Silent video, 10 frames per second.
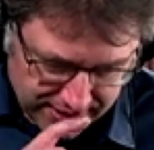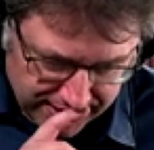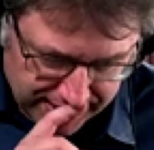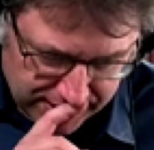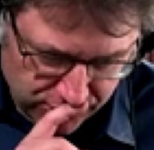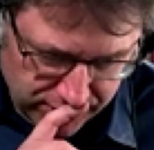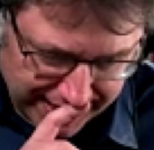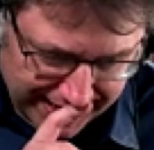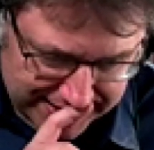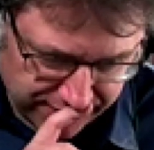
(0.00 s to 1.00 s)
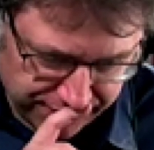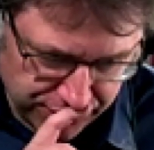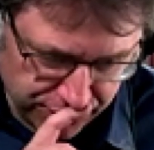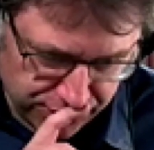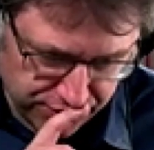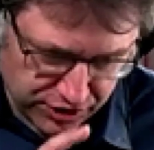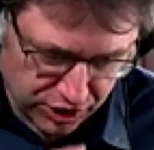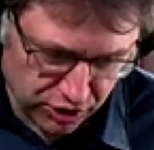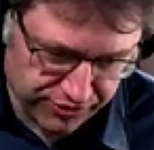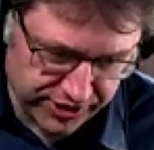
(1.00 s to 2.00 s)
I will ask few,
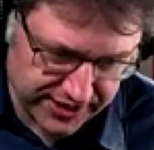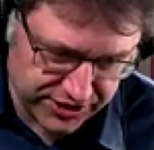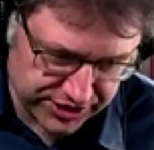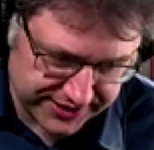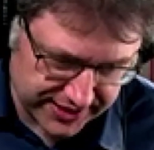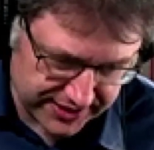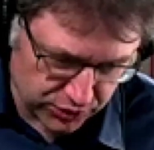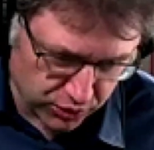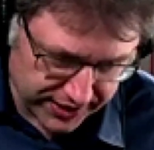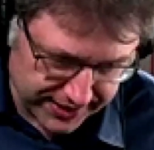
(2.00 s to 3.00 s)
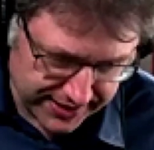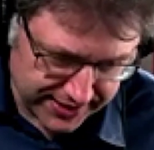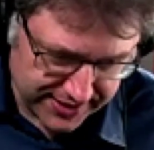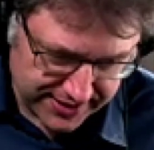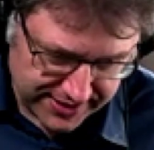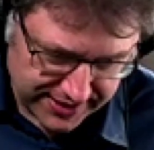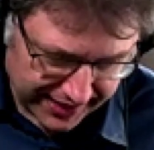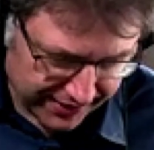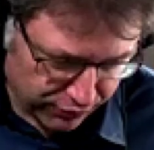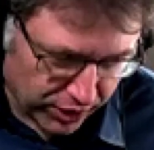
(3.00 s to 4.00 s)
hopefully others then as well. I
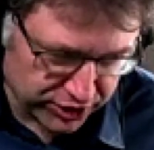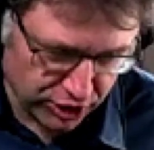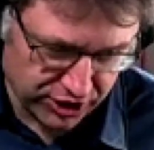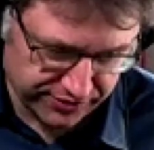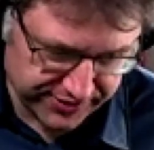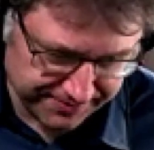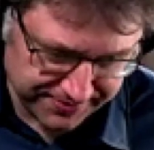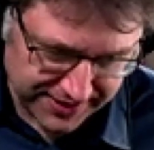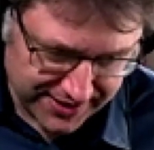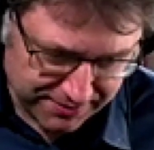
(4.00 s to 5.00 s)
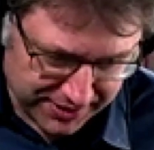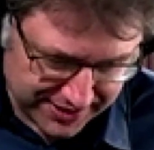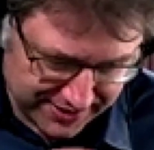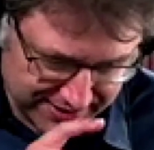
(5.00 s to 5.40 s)
have quite a lot of them. But